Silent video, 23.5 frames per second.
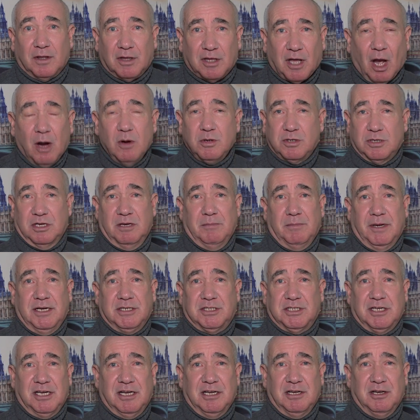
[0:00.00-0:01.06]
go to the
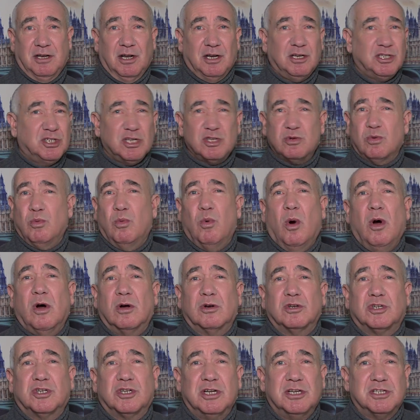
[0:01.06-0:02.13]
meeting, just
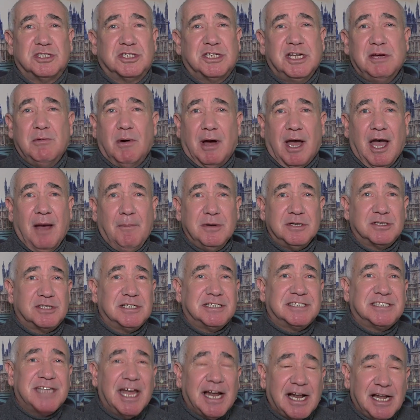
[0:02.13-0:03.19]
watch, see what happens.
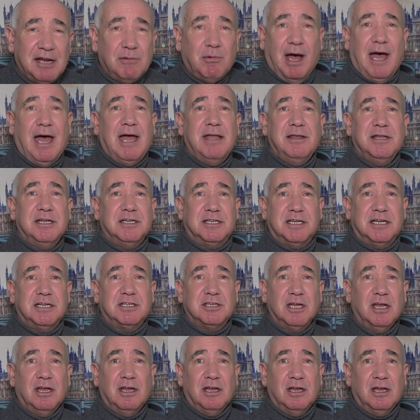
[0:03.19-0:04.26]
Exactly what Andy did.
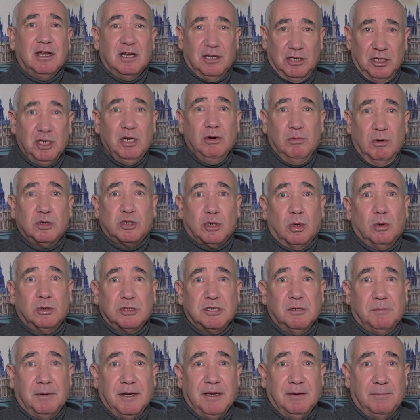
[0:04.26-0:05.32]
You will talk
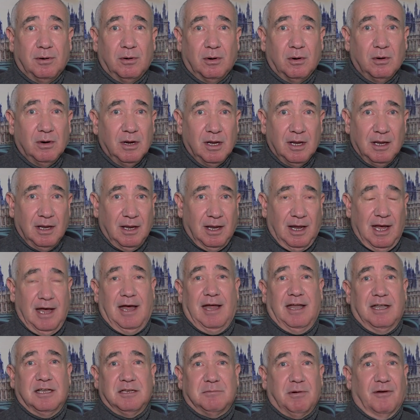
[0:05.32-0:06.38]
to people,
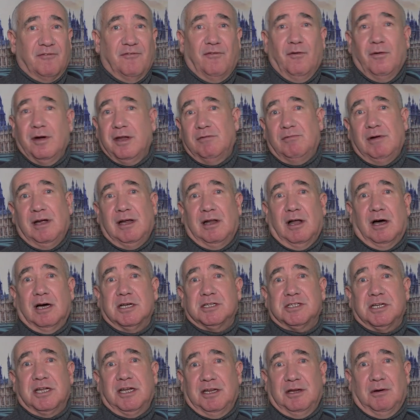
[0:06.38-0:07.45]
and before you
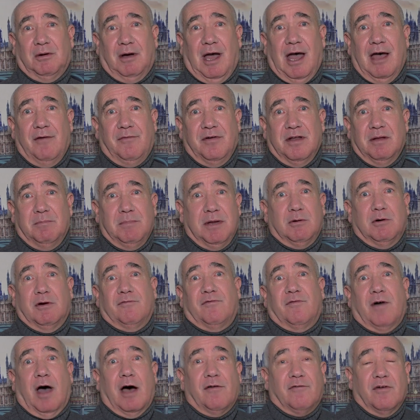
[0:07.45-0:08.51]
realise it, you're having a meal
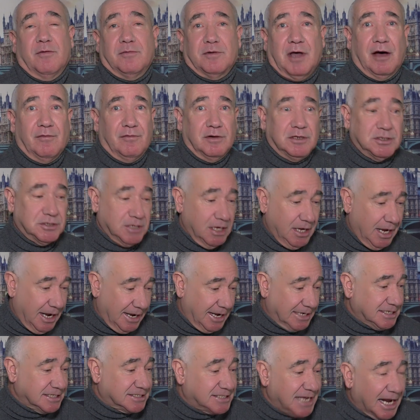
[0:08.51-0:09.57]
with others, and
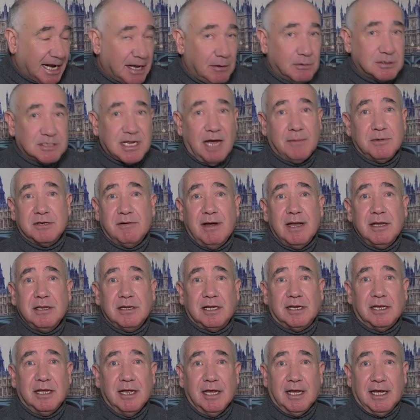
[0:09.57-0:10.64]
that's exactly what's happened to
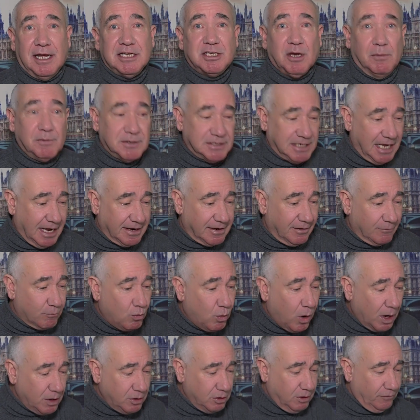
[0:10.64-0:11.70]
Andy. He's obviously had a
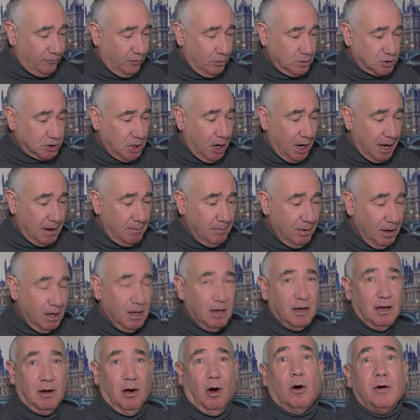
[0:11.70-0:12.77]
wonderful time
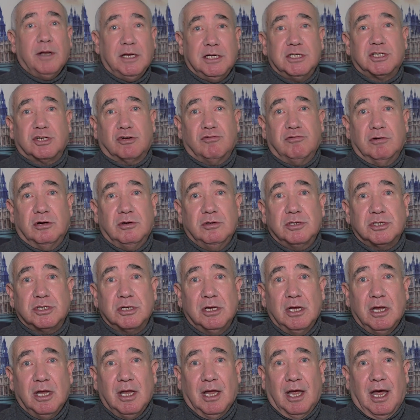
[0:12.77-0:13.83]
on his
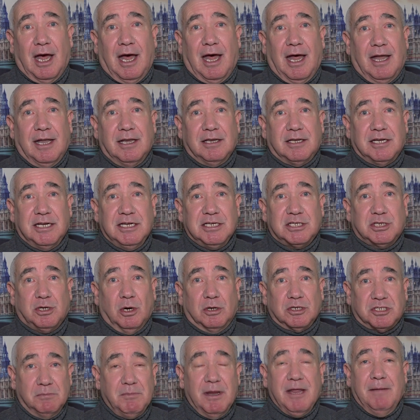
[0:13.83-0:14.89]
cruise, and he's
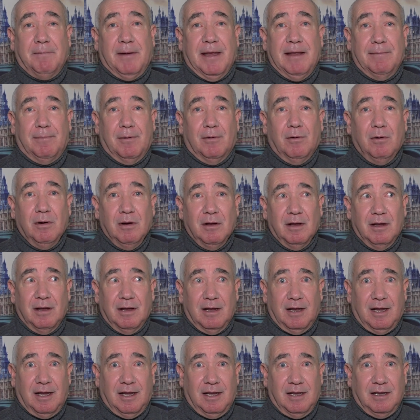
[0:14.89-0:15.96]
got to meet people,
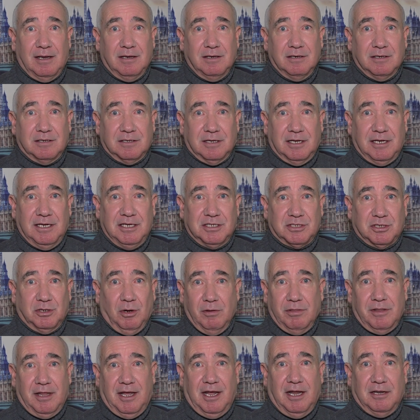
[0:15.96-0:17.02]
and he's
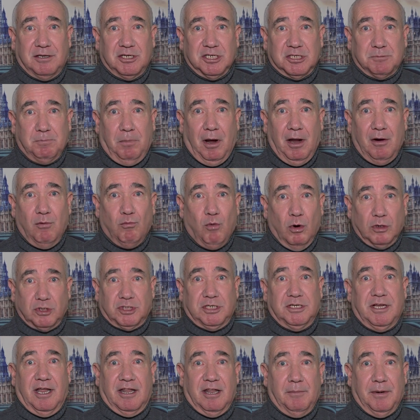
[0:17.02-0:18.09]
gone there just by
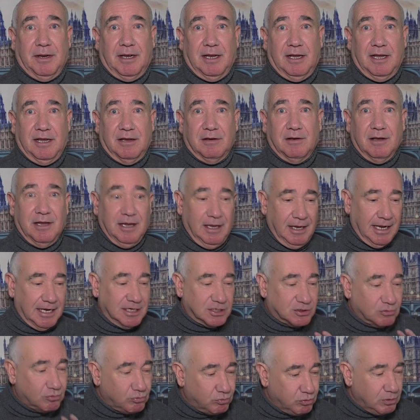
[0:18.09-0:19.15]
watching at the beginning.
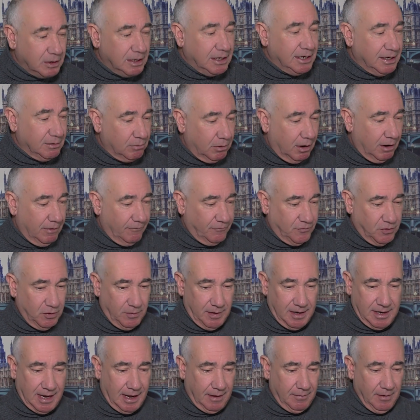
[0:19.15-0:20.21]
It's really worth
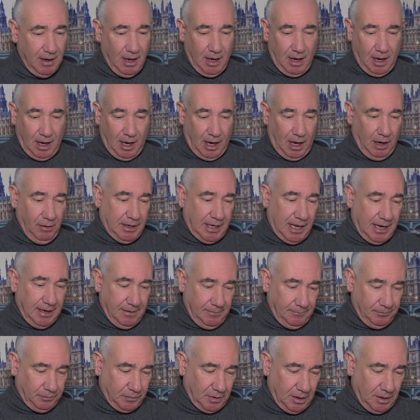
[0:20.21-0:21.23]
doing that. Okay,